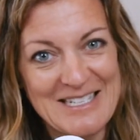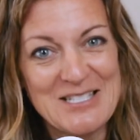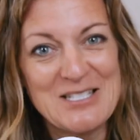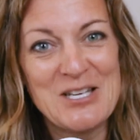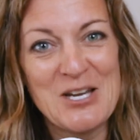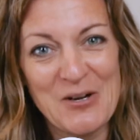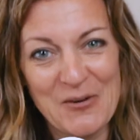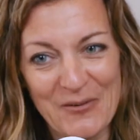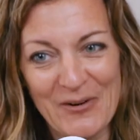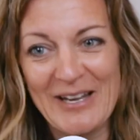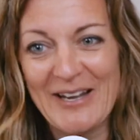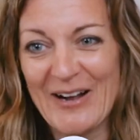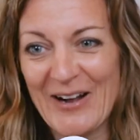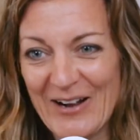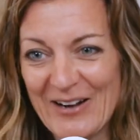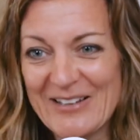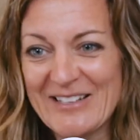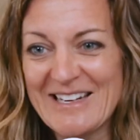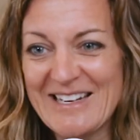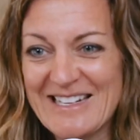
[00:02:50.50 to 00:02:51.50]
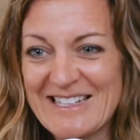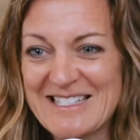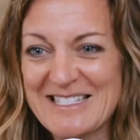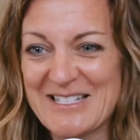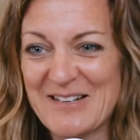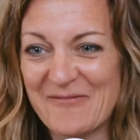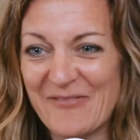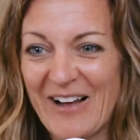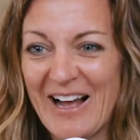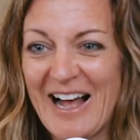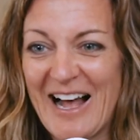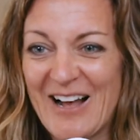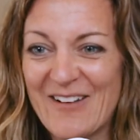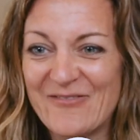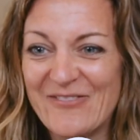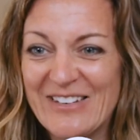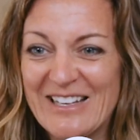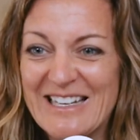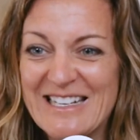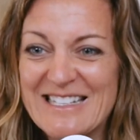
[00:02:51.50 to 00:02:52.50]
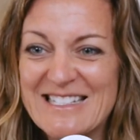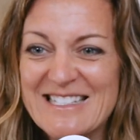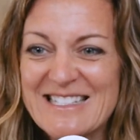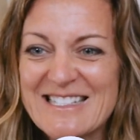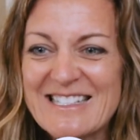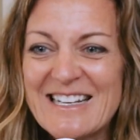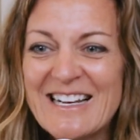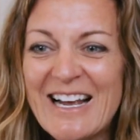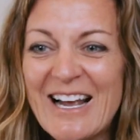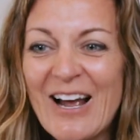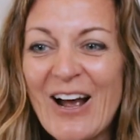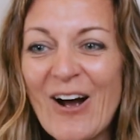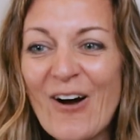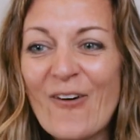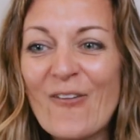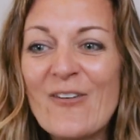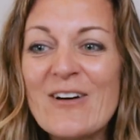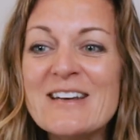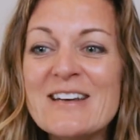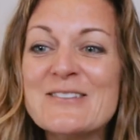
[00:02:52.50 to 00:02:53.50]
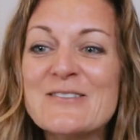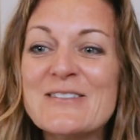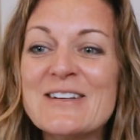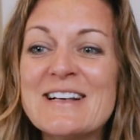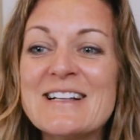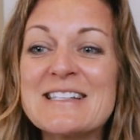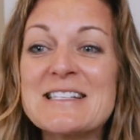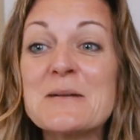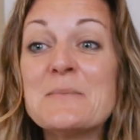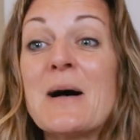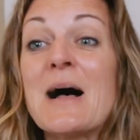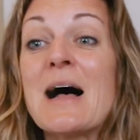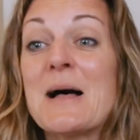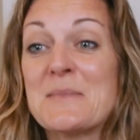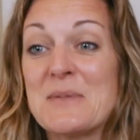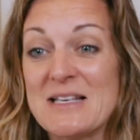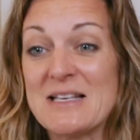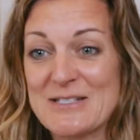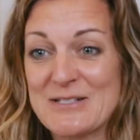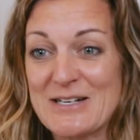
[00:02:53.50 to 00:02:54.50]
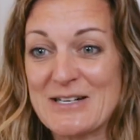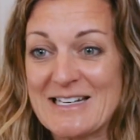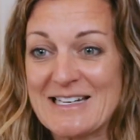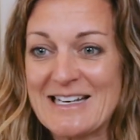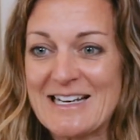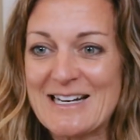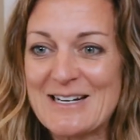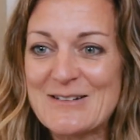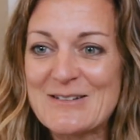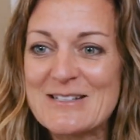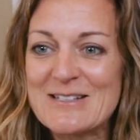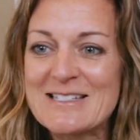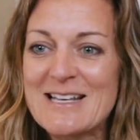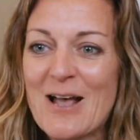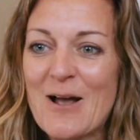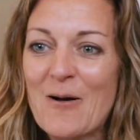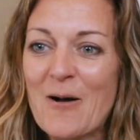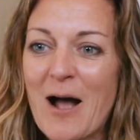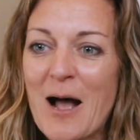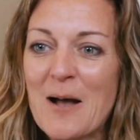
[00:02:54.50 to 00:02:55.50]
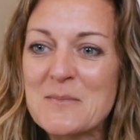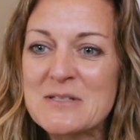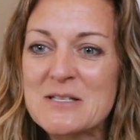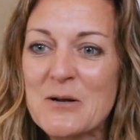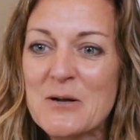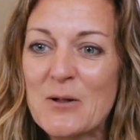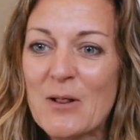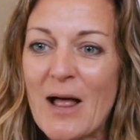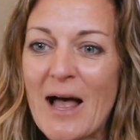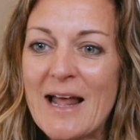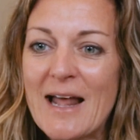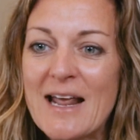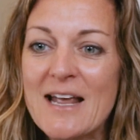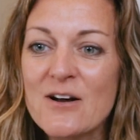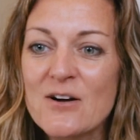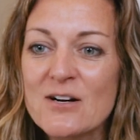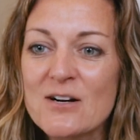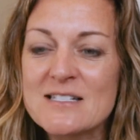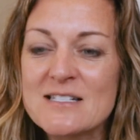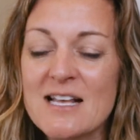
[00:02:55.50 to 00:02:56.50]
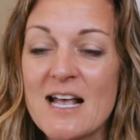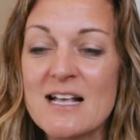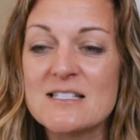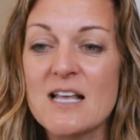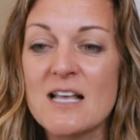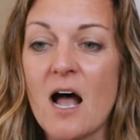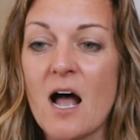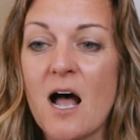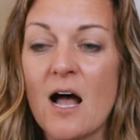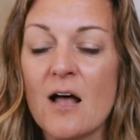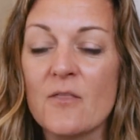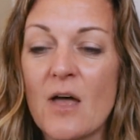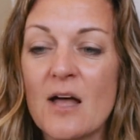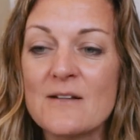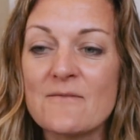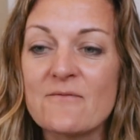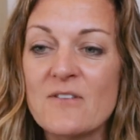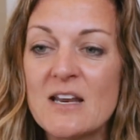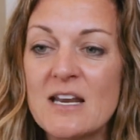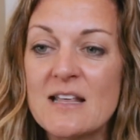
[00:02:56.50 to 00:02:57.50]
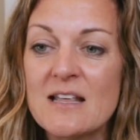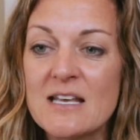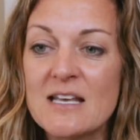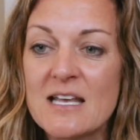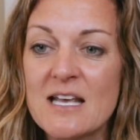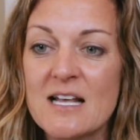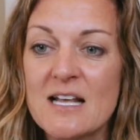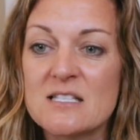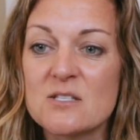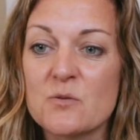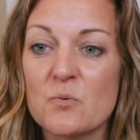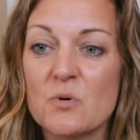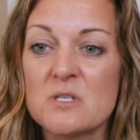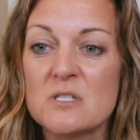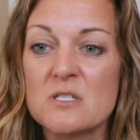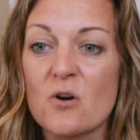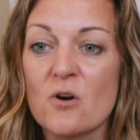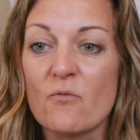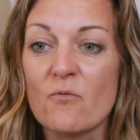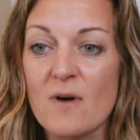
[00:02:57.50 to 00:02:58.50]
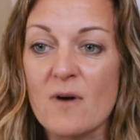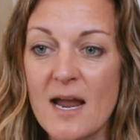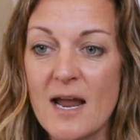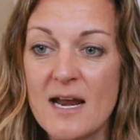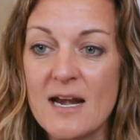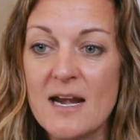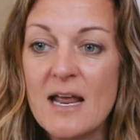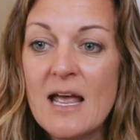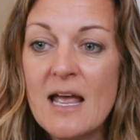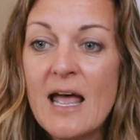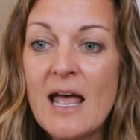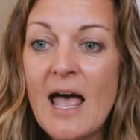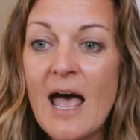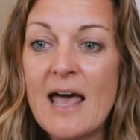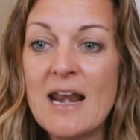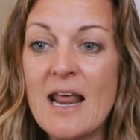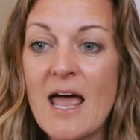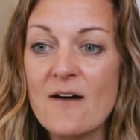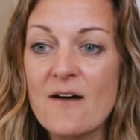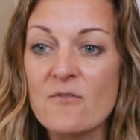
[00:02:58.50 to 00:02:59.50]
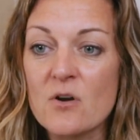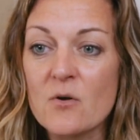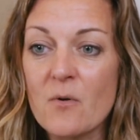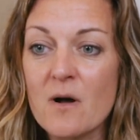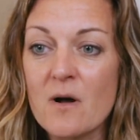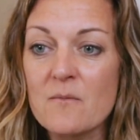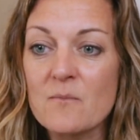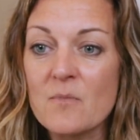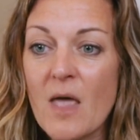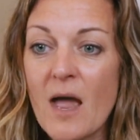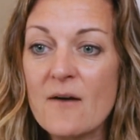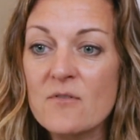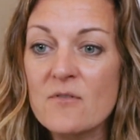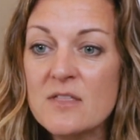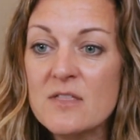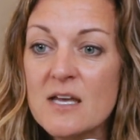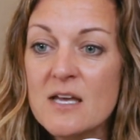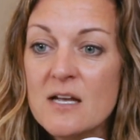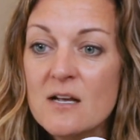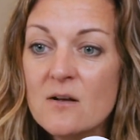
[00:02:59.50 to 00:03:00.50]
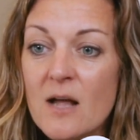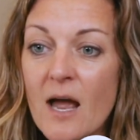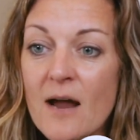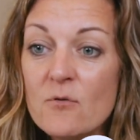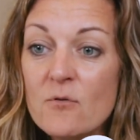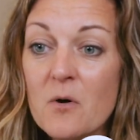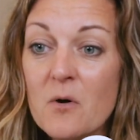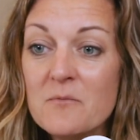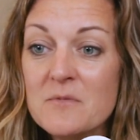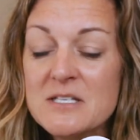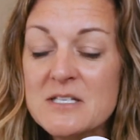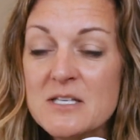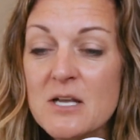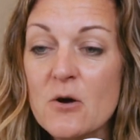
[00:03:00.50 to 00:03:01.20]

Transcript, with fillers: do we all need some hobbies? We do need some hobbies right now. So I'm so glad. Ingrid says uh, that feeding the kids was great, and everyone, everything, everyone was so